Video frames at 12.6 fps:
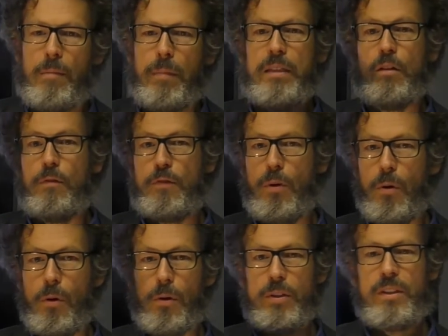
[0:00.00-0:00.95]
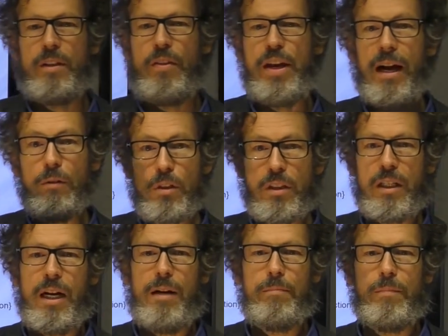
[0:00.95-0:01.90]
But of course, the
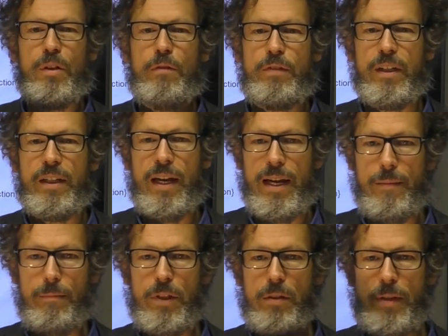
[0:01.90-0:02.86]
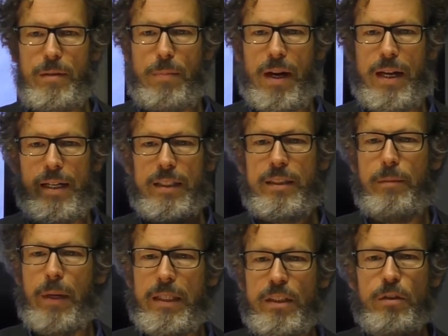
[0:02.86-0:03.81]
outcome of a game between players
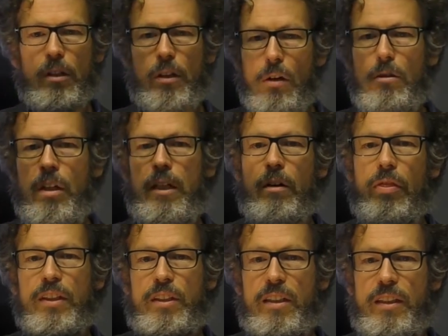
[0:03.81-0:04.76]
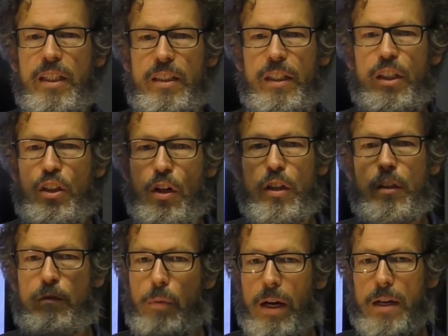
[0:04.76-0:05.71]
depends not only on the strategic choice
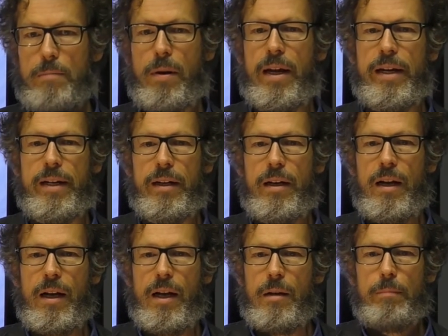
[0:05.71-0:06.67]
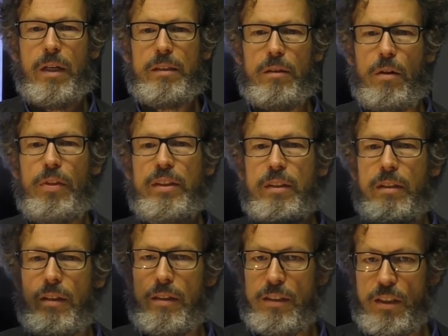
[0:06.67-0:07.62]
of one player, but on the
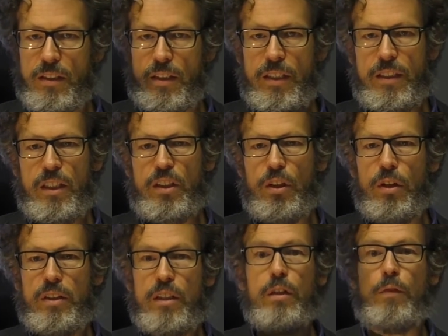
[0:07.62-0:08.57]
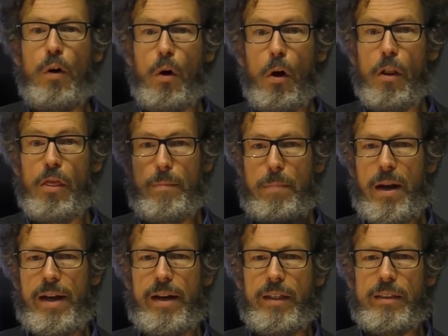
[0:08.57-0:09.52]
strategic choices of all the
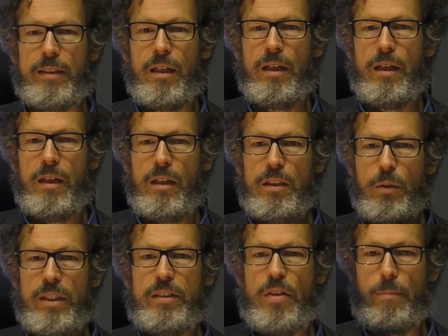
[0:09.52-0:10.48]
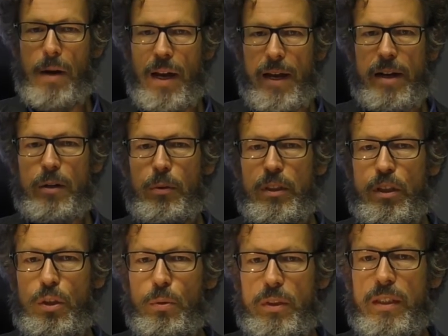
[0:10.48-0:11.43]
players. So it's the player who
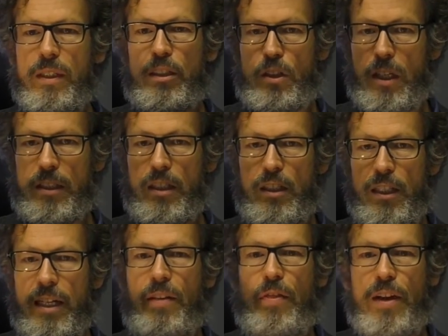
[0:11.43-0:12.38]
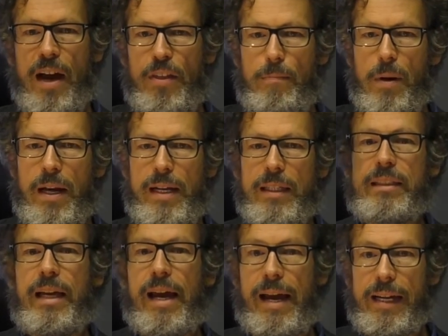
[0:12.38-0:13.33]
is choosing a strategy and the other players
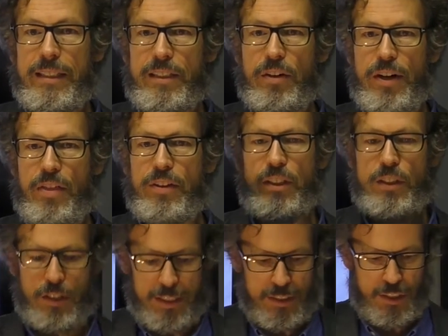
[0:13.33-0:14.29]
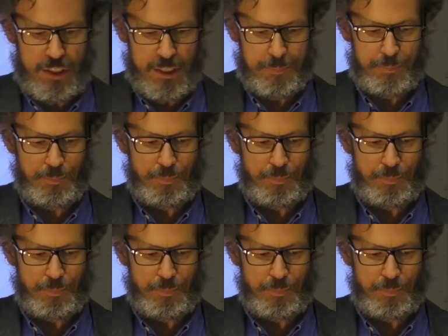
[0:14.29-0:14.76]
answering the strategy.